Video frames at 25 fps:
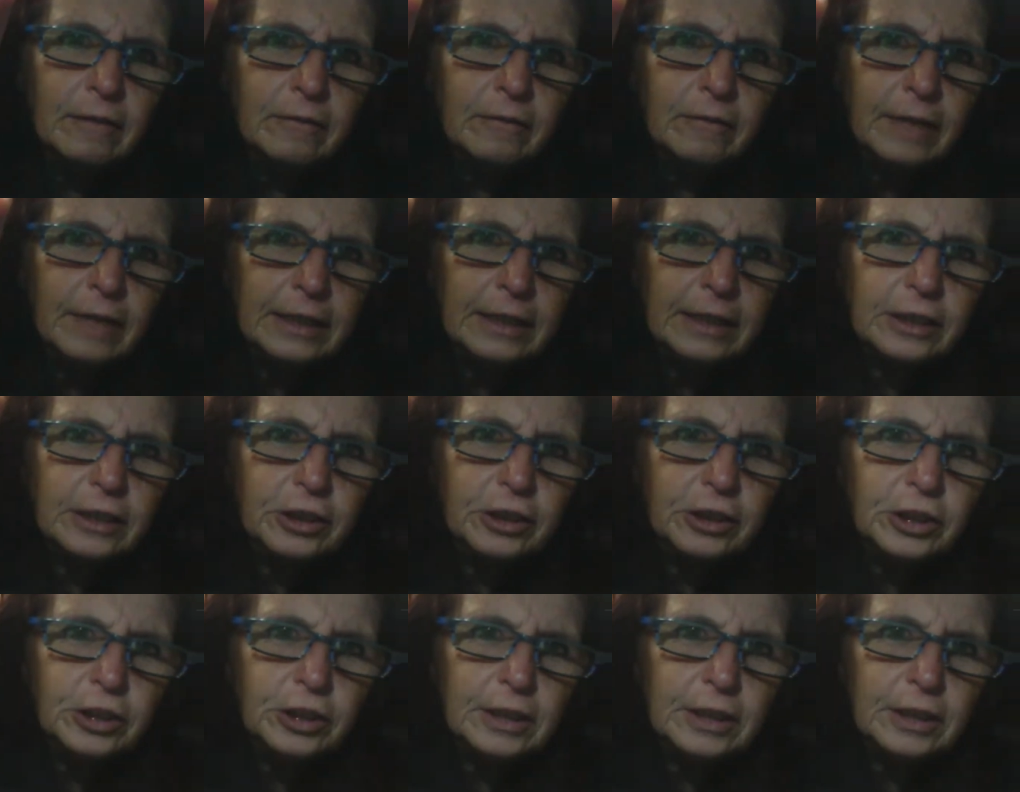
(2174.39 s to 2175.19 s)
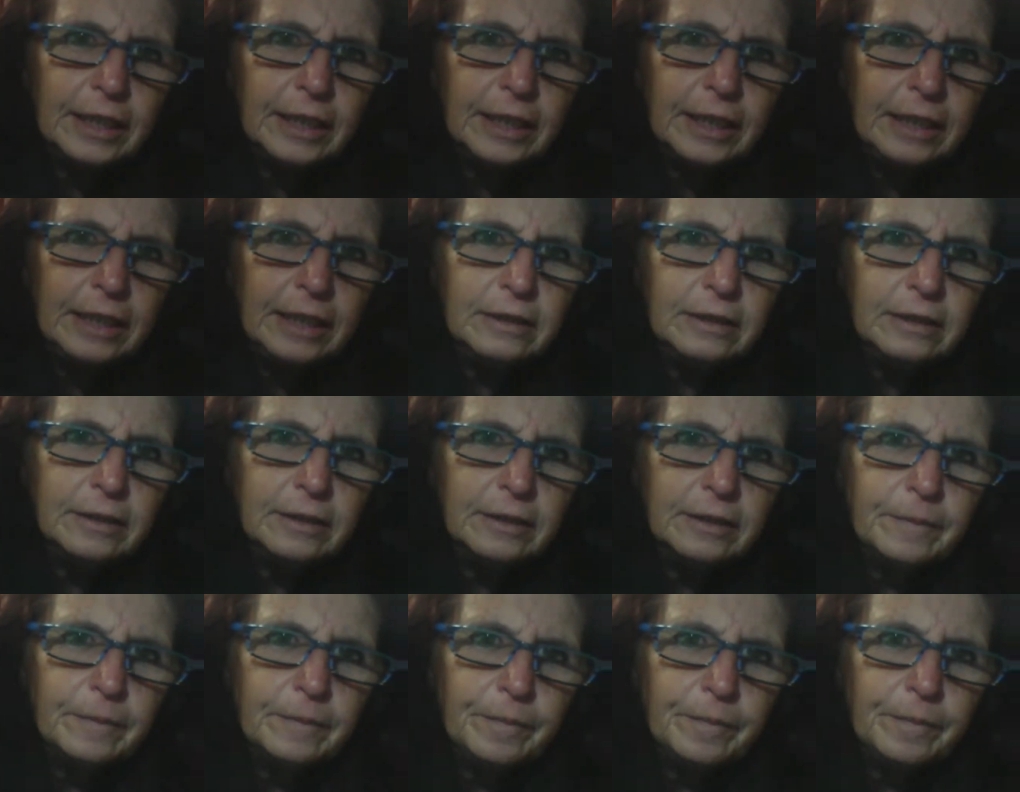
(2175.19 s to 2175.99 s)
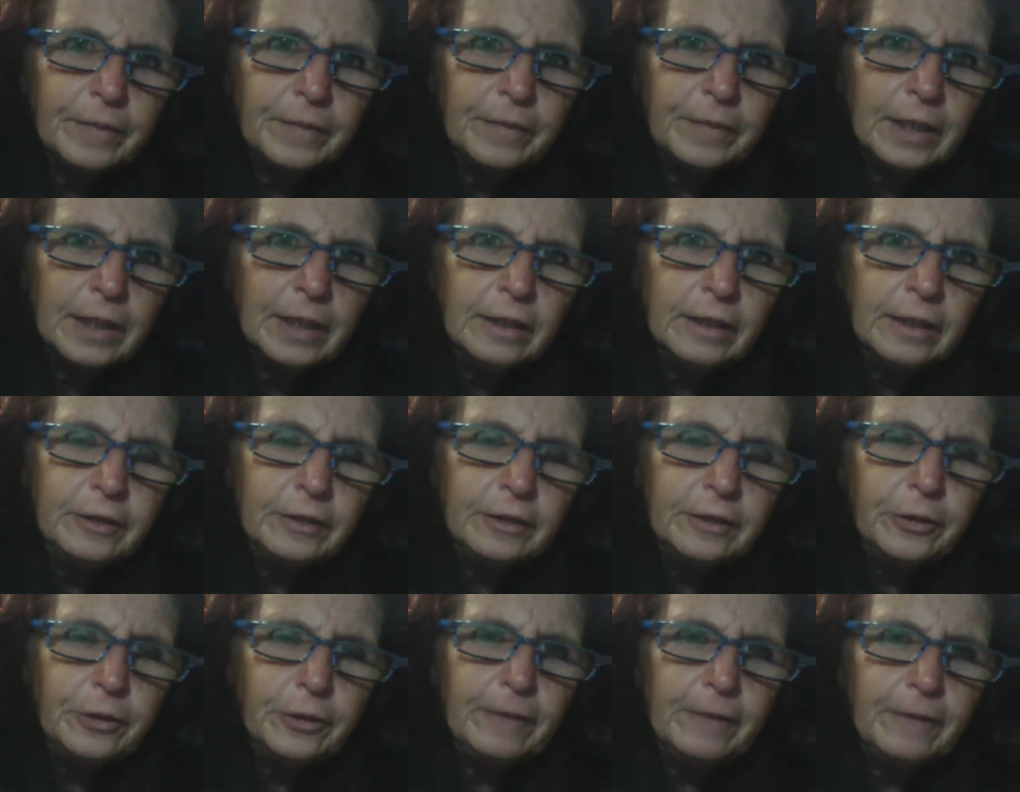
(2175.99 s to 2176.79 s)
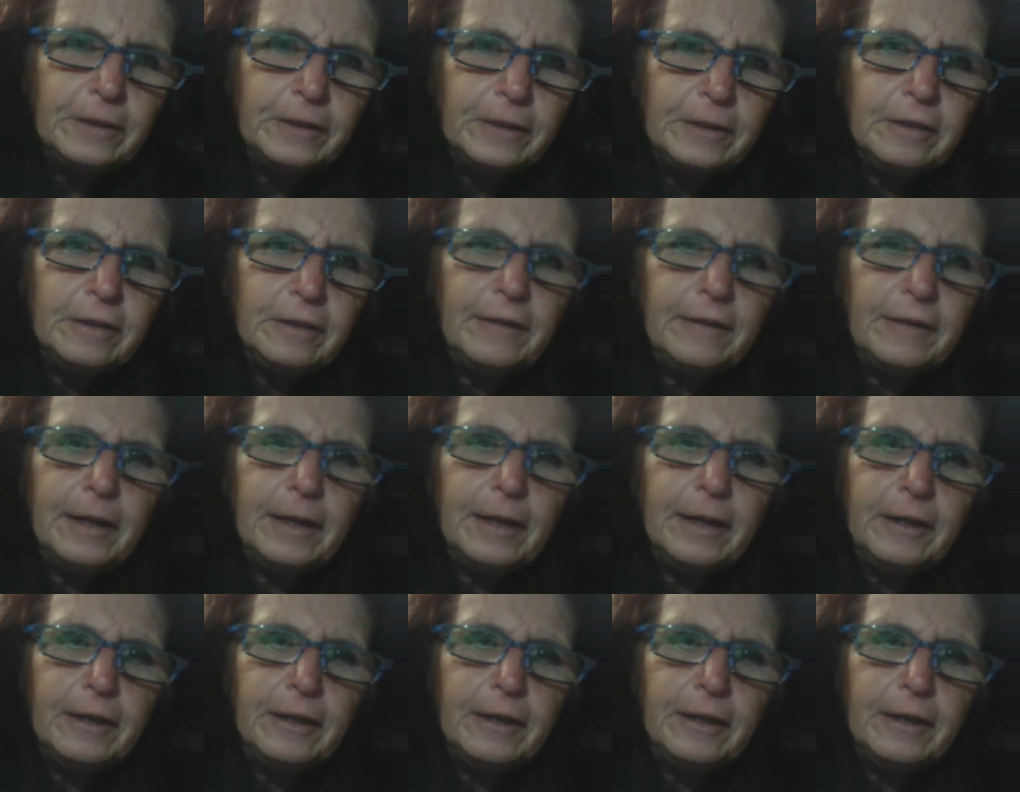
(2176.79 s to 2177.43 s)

Radish seeds. Do you ever do that?